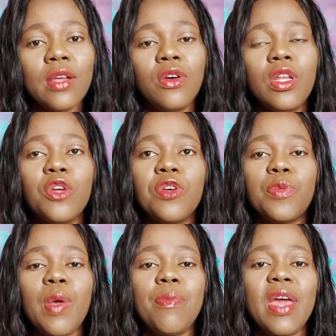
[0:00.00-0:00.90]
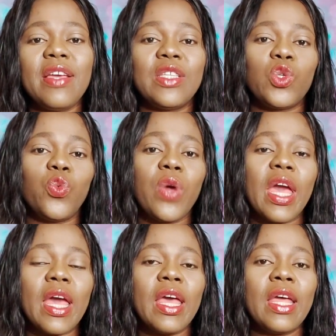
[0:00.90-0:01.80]
Oligospermia is
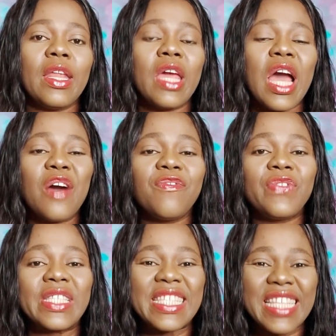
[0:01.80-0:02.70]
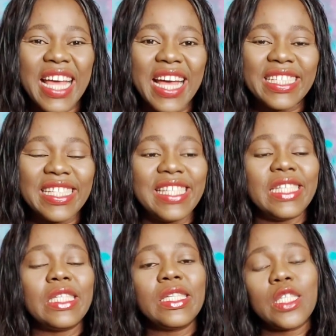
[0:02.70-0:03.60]
where you have
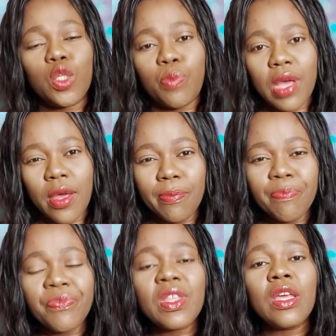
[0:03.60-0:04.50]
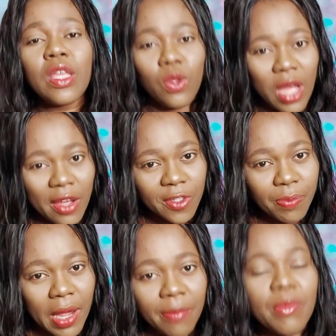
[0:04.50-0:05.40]
scanty sperm. You
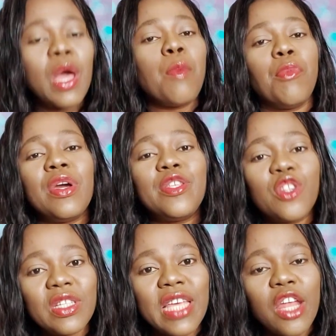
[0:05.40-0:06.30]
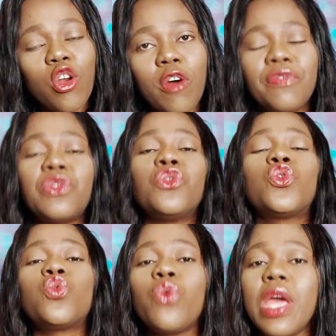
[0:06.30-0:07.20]
sperm, but it's not enough to
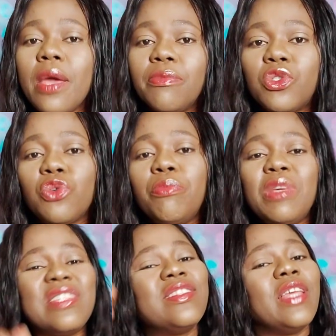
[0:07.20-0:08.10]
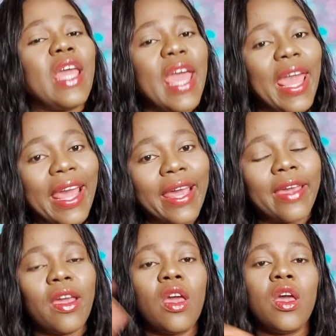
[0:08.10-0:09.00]
swim to meet the egg
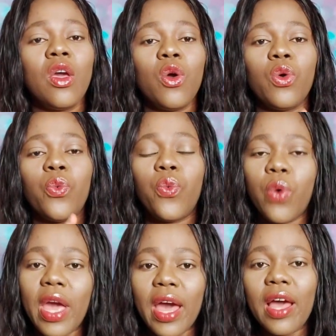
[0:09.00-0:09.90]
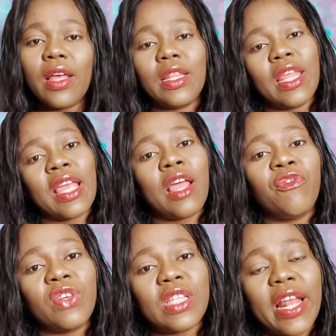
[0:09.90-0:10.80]
where the
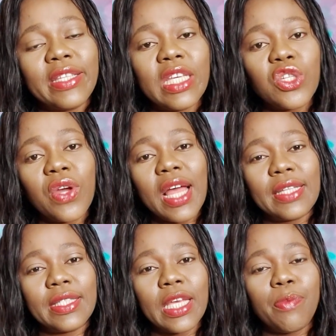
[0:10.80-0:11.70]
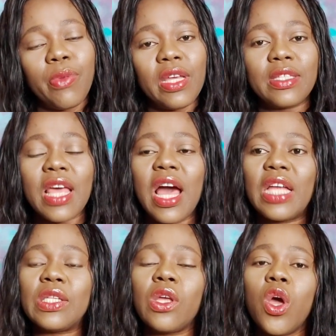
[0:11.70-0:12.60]
fertilization can take place.
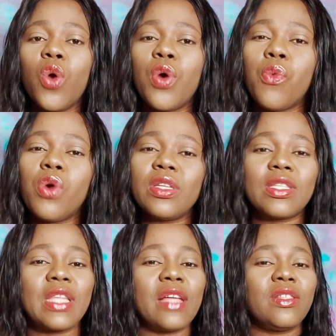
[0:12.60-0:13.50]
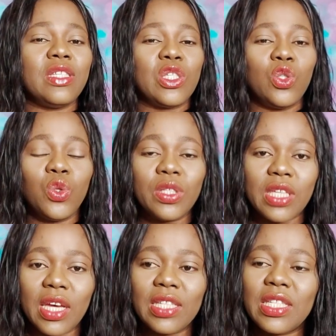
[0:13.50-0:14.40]
And once that is
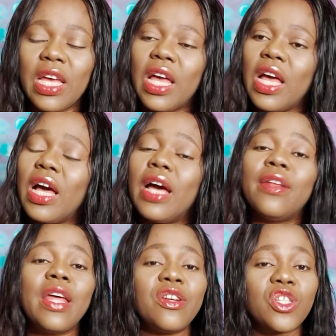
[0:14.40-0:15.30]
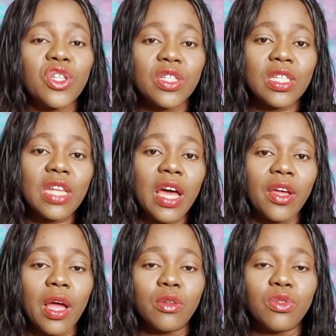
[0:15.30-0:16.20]
noted, and there is nothing that
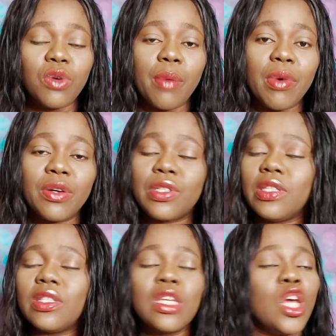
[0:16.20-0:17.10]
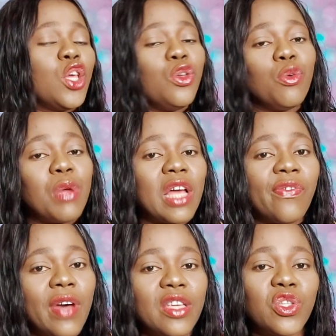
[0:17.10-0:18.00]
you can do about it, you'll be
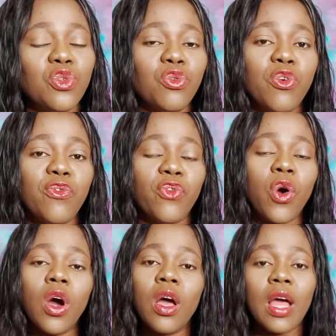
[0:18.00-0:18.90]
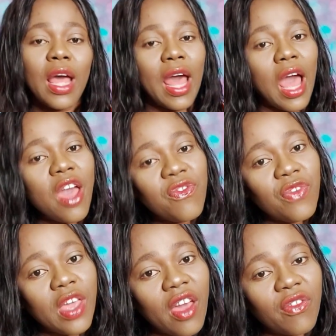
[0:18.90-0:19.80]
advised to go for
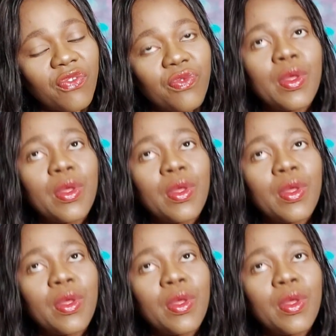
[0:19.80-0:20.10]
IVF.